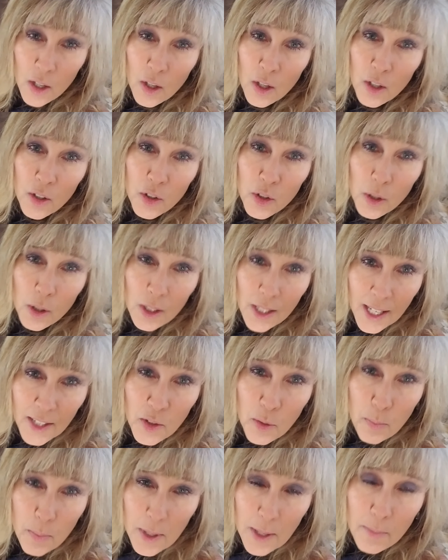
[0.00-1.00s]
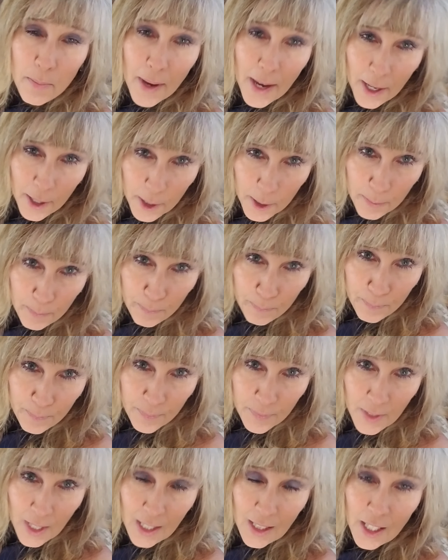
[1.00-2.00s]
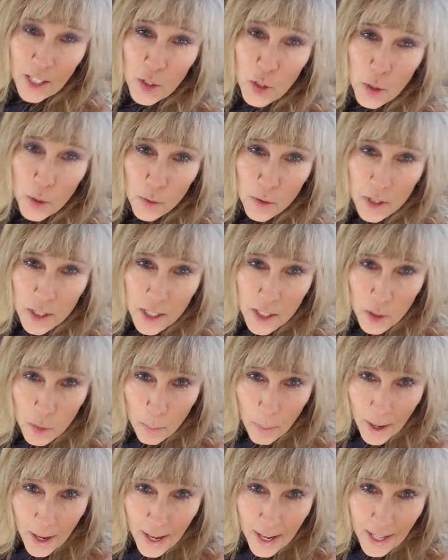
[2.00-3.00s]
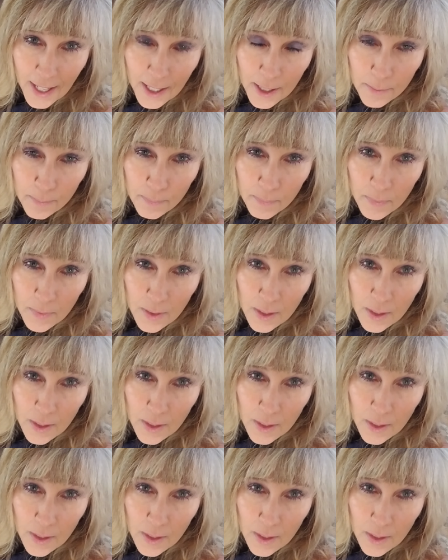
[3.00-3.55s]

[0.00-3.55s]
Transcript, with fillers: So let's be better. Let's use this pain.